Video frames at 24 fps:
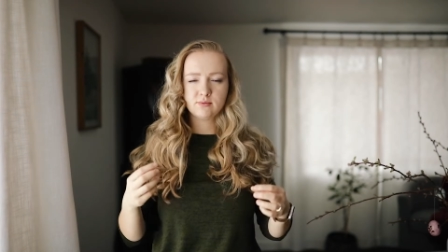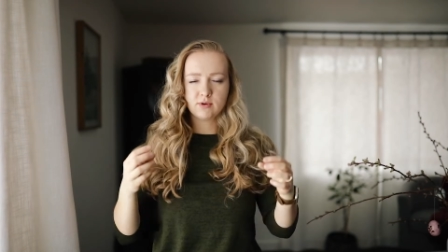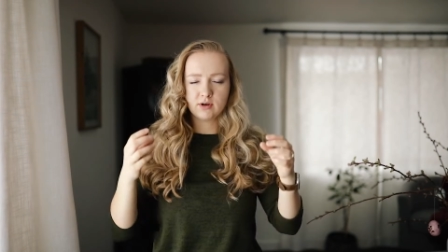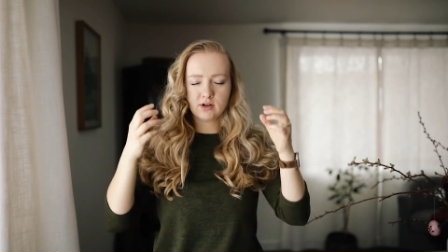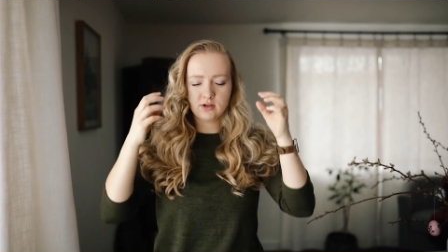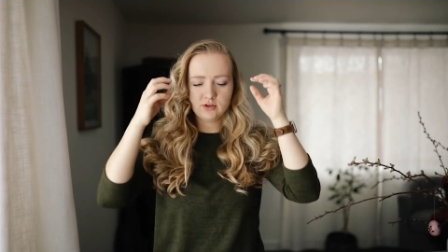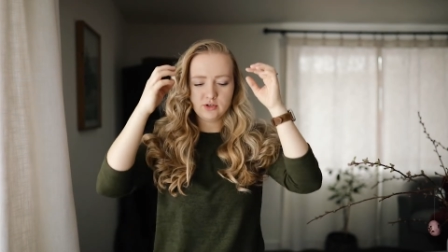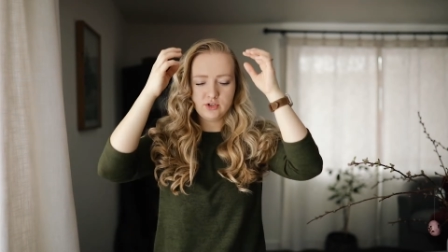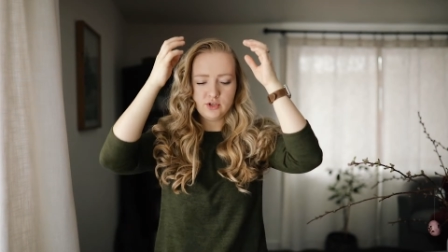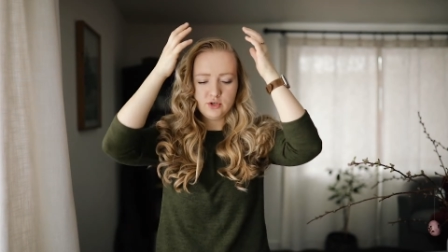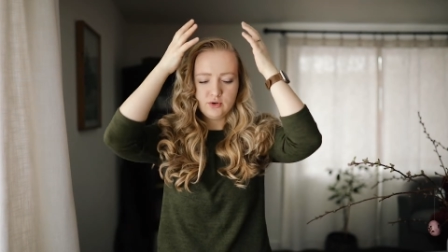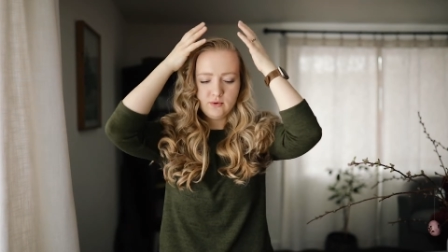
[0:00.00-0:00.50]
what
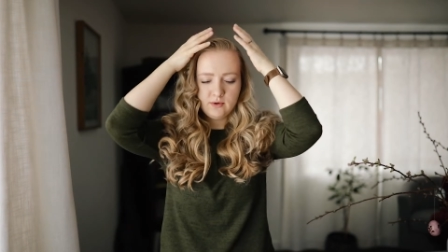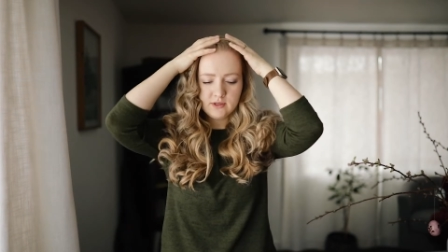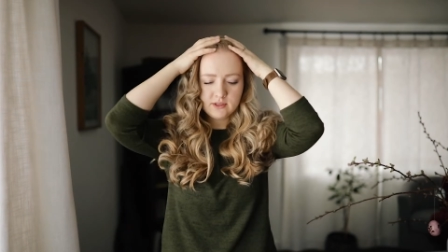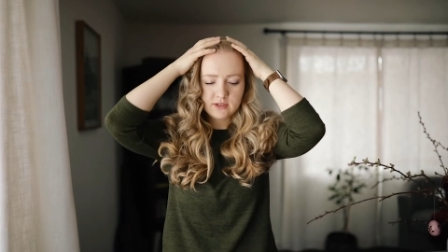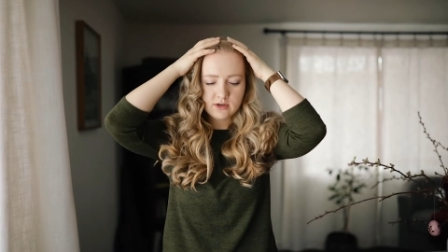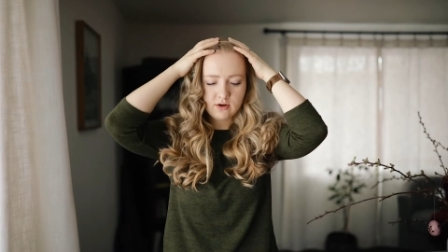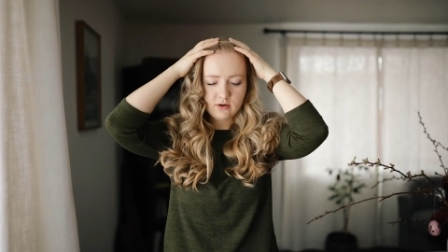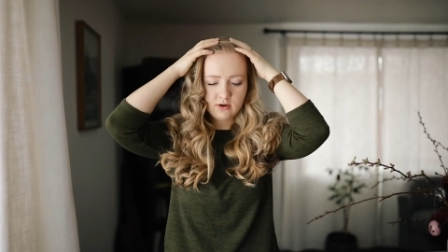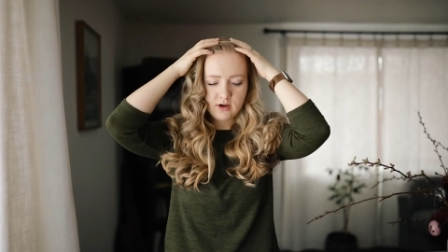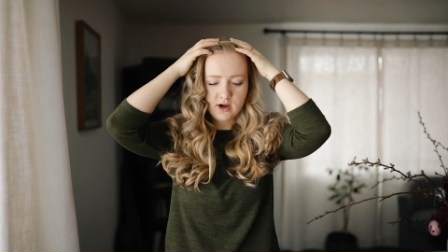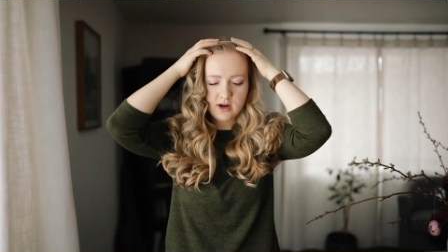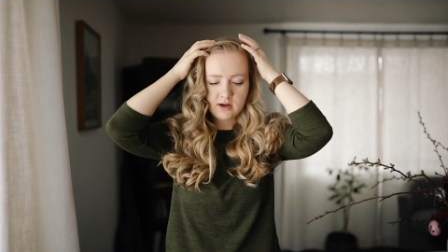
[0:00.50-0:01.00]
I'll do is
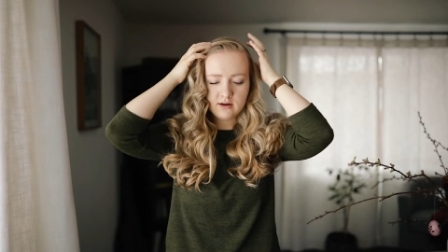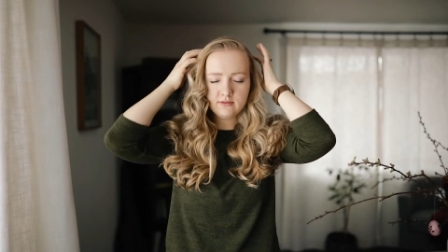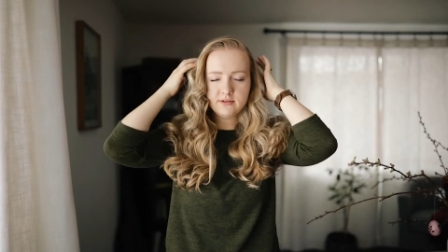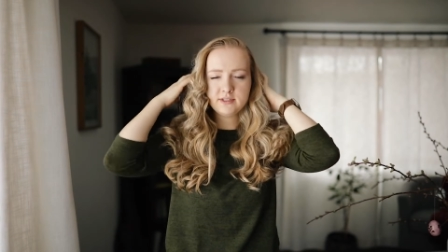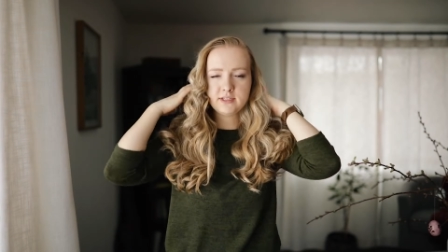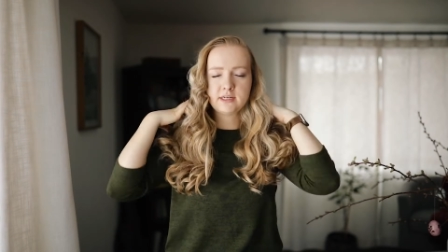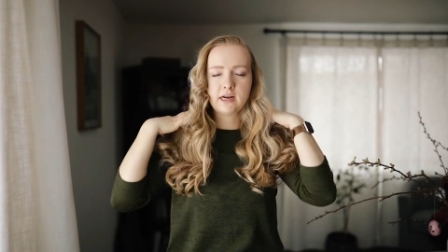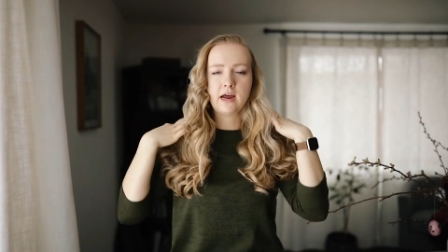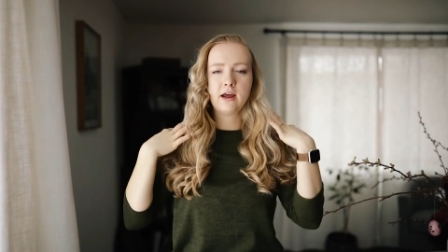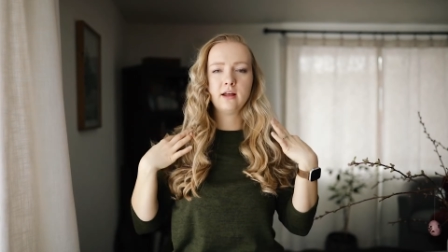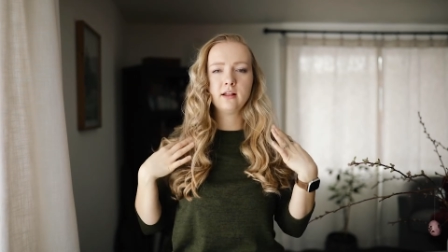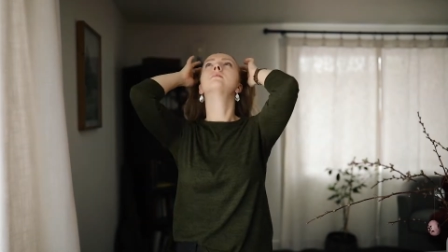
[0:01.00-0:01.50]
I'll kind of
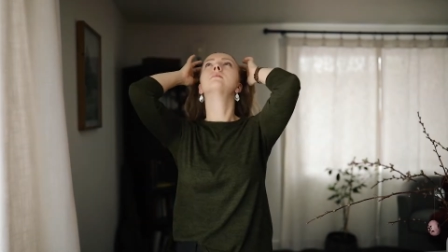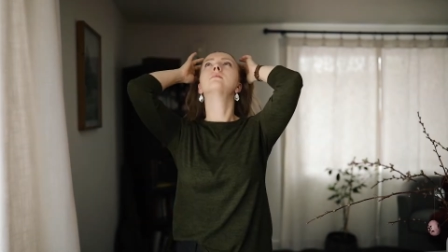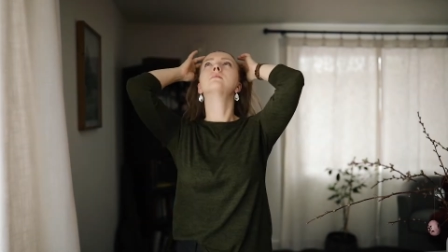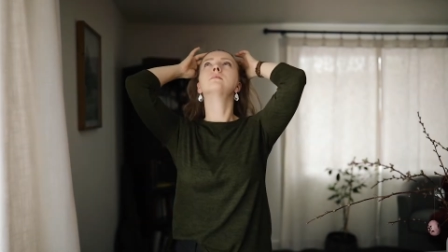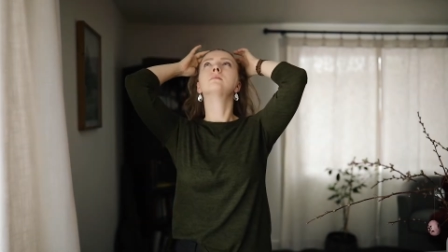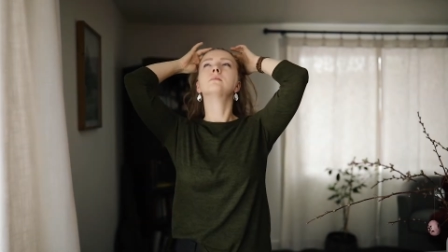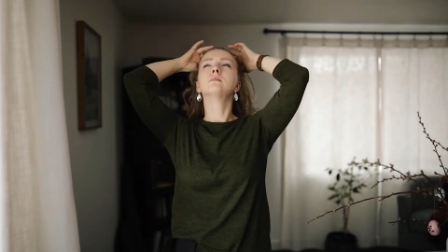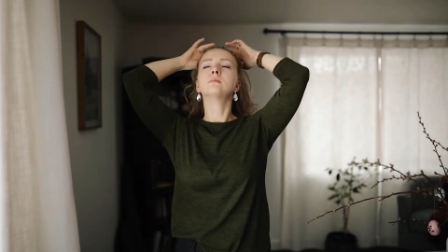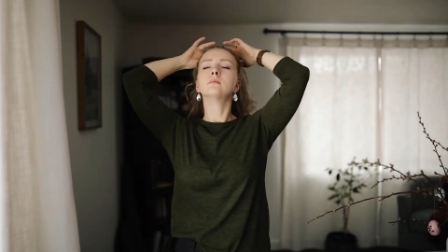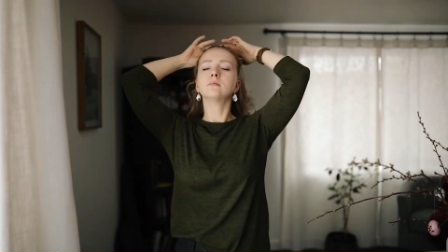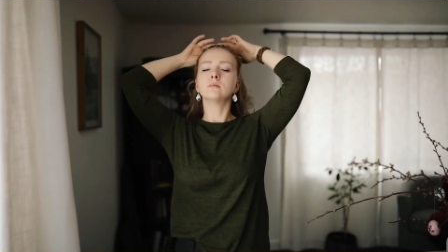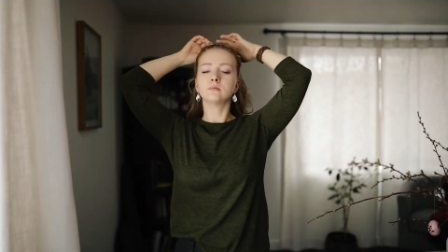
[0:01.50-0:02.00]
style it
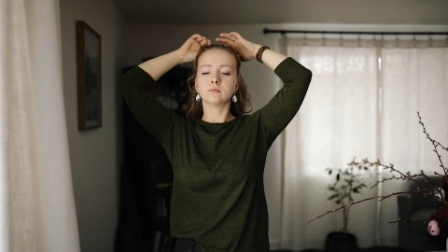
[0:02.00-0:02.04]
from here.